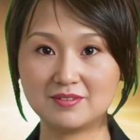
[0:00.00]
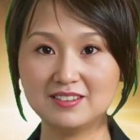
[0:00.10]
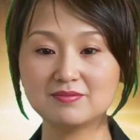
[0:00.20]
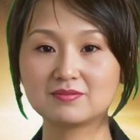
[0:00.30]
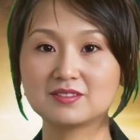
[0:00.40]

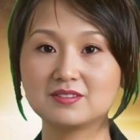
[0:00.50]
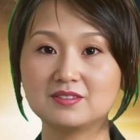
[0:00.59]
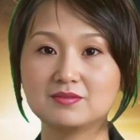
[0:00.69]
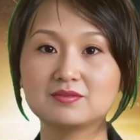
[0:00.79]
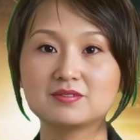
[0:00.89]
If
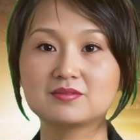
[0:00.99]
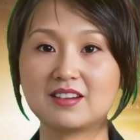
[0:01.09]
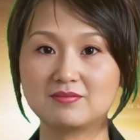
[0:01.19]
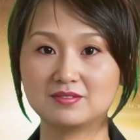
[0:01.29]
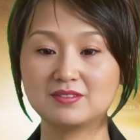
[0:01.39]
someone is
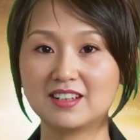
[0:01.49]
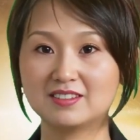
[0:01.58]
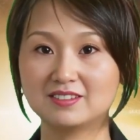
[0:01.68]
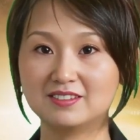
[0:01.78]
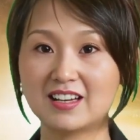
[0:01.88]
engaging in
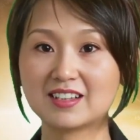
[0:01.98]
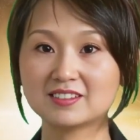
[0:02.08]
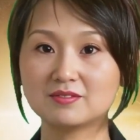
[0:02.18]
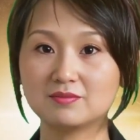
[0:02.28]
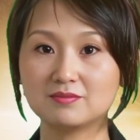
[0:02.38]

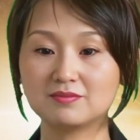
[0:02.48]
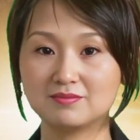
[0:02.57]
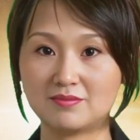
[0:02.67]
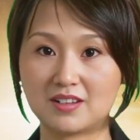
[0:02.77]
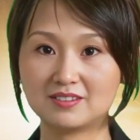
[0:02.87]
espionage for
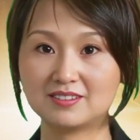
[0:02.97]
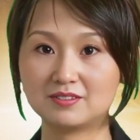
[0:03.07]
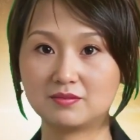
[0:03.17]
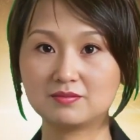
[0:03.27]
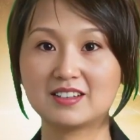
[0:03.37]
China in
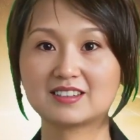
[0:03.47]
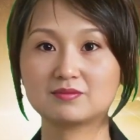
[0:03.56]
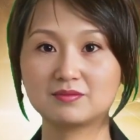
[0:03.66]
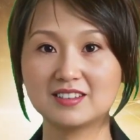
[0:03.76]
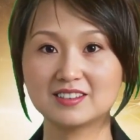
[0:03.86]
the
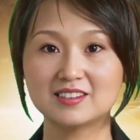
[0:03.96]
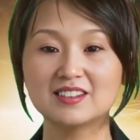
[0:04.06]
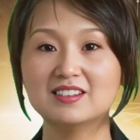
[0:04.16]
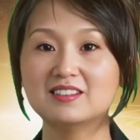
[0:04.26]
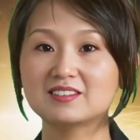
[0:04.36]
European
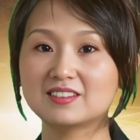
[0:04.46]
Parliament,